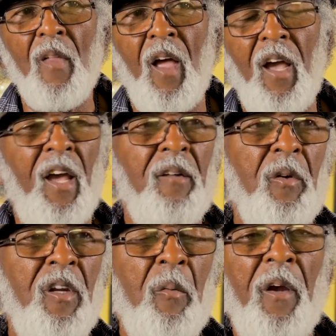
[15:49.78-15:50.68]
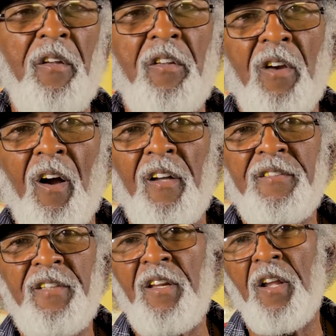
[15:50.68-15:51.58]
And when they bring the charge,
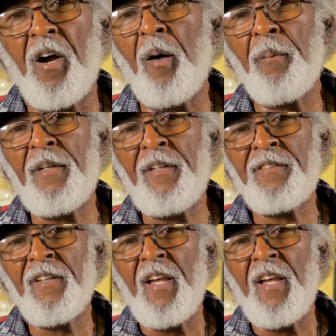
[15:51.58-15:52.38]
then the companies